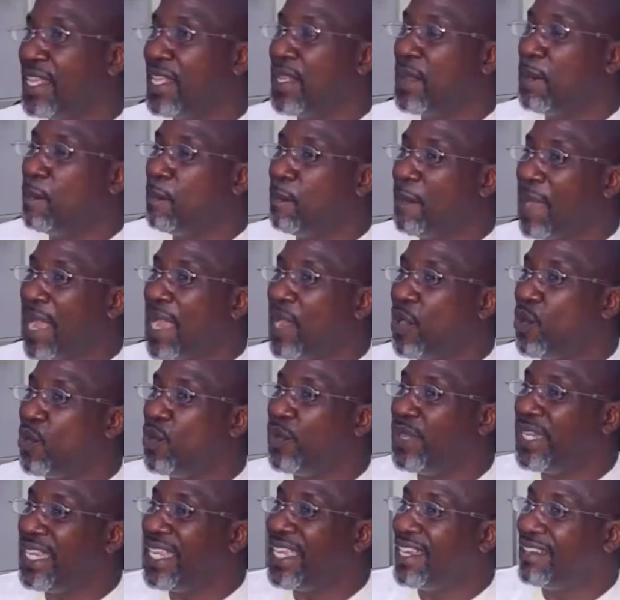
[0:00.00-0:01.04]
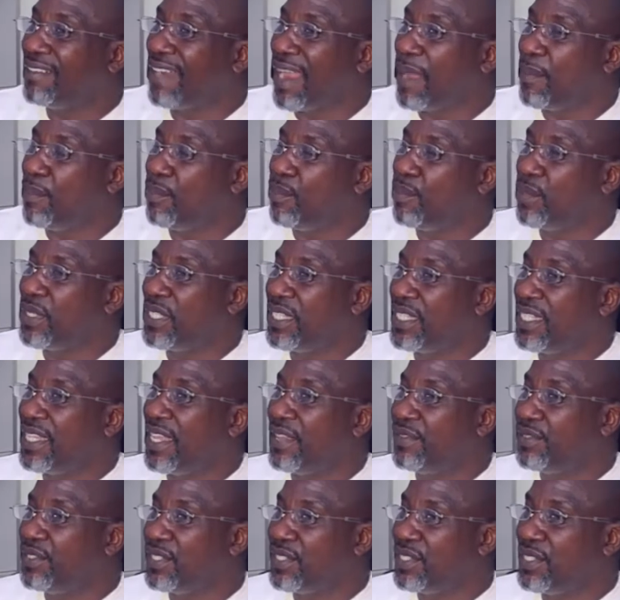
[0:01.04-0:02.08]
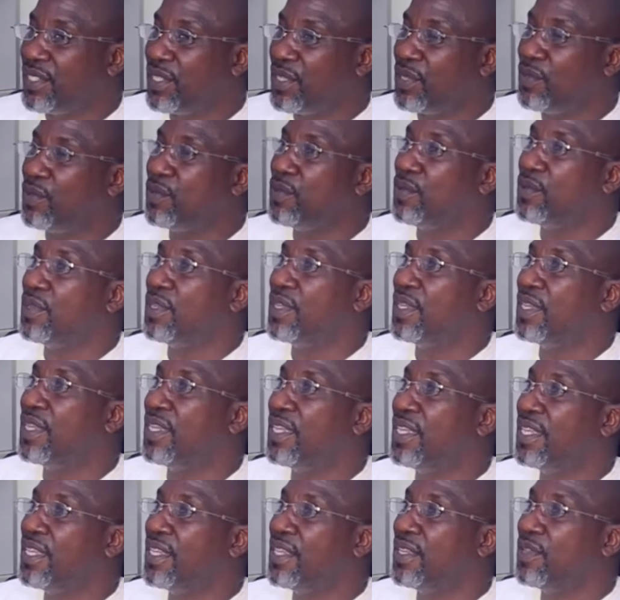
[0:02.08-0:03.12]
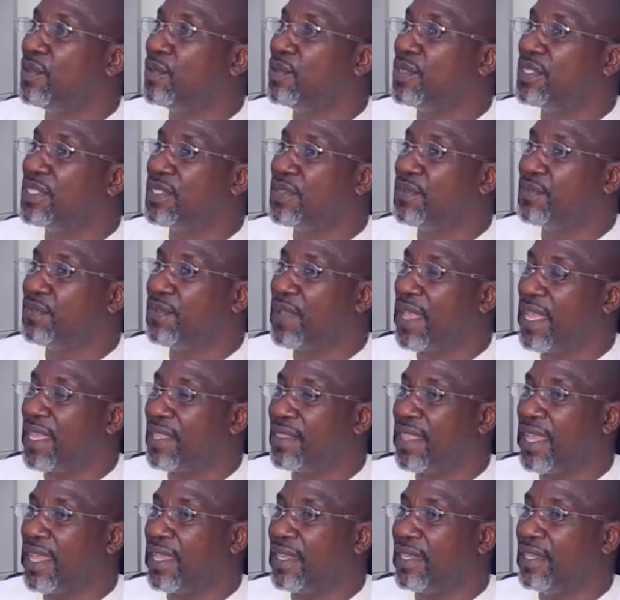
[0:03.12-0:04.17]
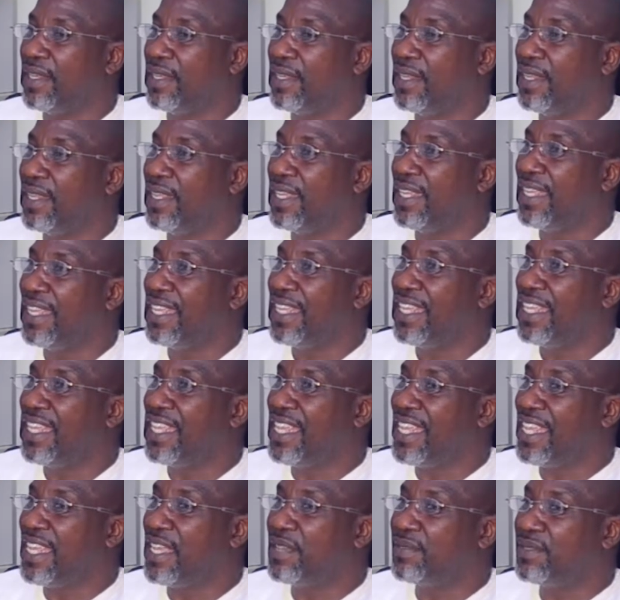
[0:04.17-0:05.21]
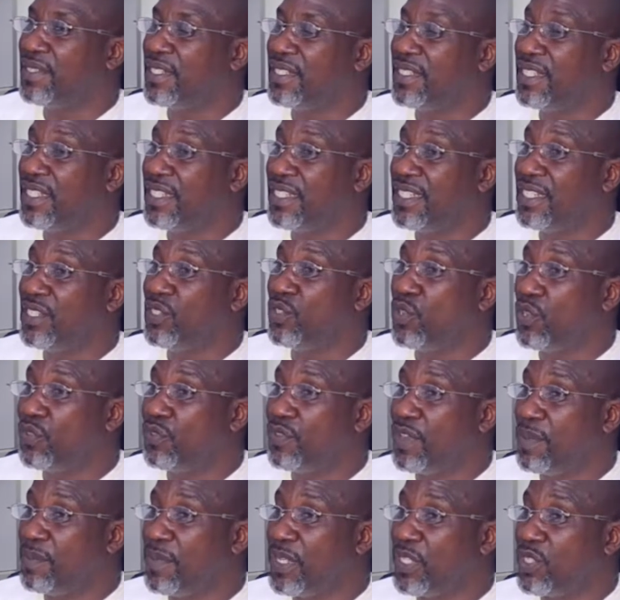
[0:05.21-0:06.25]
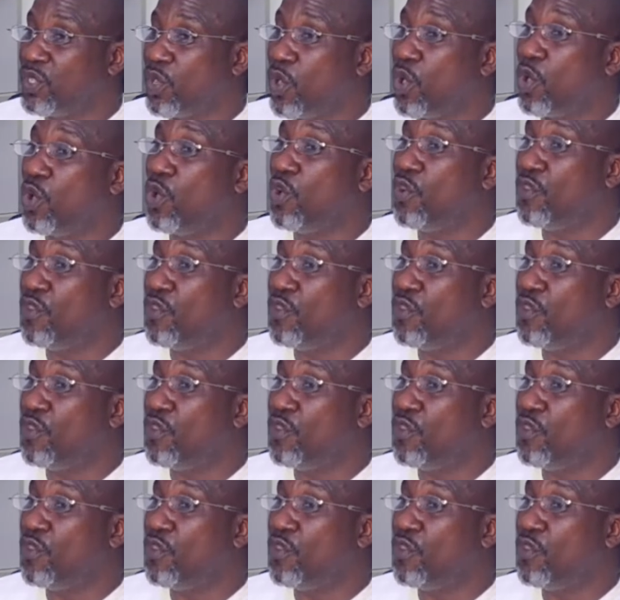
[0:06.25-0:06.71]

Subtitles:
My only gripe with EFCC was the fact that EFCC did not remit all